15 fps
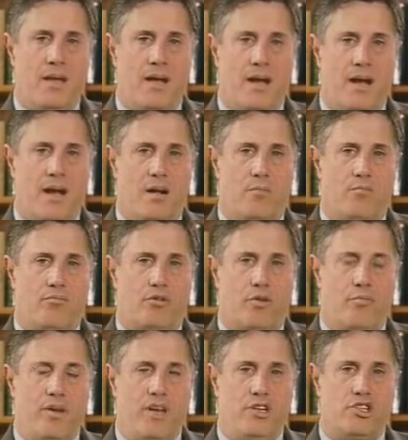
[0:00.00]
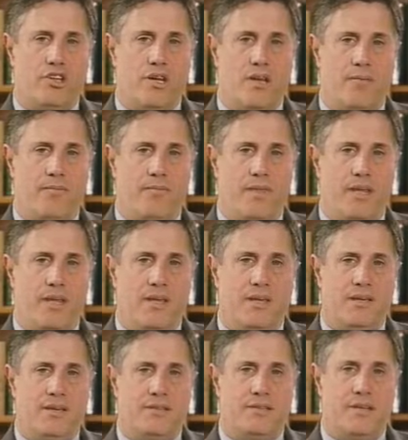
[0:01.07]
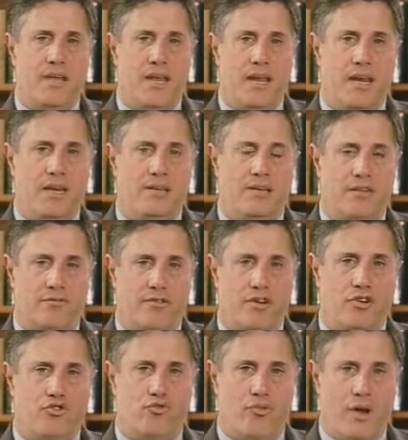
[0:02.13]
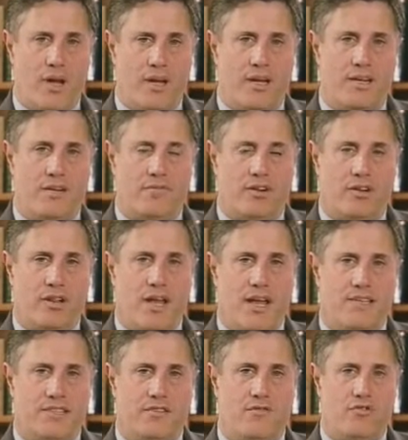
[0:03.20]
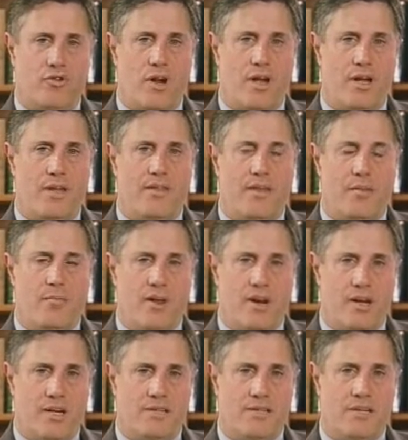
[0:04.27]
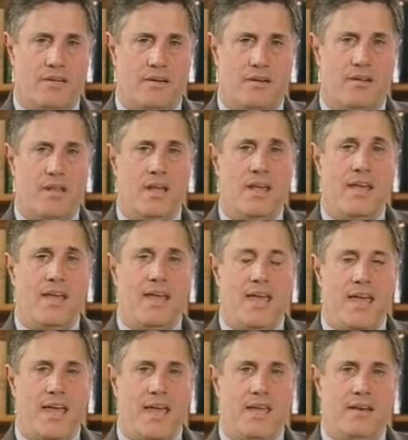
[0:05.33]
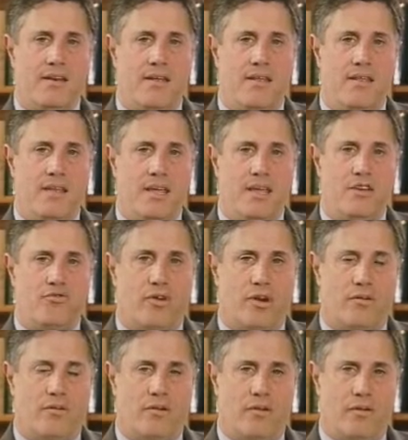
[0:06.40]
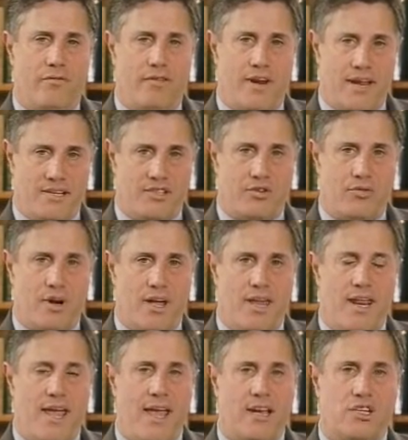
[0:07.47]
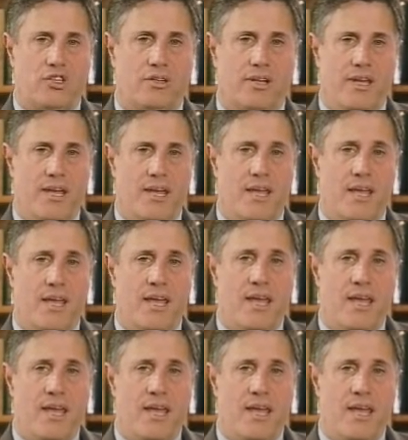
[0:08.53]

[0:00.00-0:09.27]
PROPECIA is a different drug, a different class of drug than minoxidil, and the drug finasteride actually